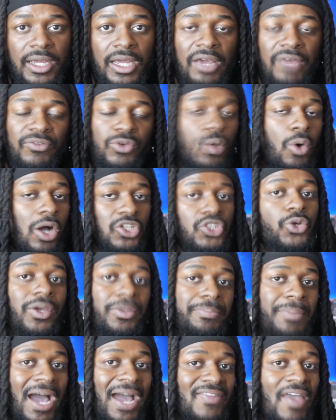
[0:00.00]
You also
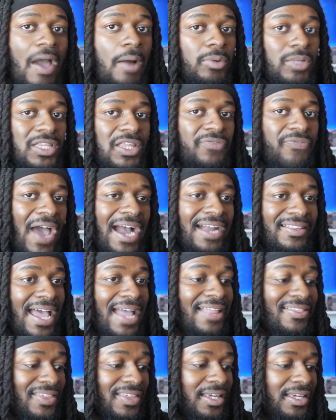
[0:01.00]
combine that with the fact that
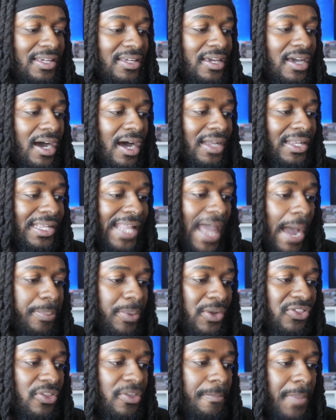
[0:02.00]
the
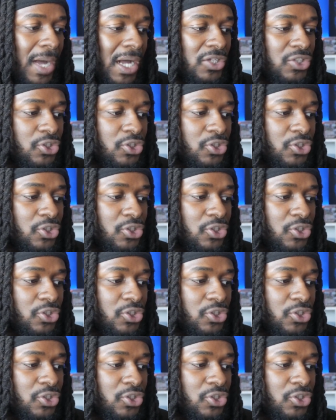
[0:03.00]
Labyrinth monsters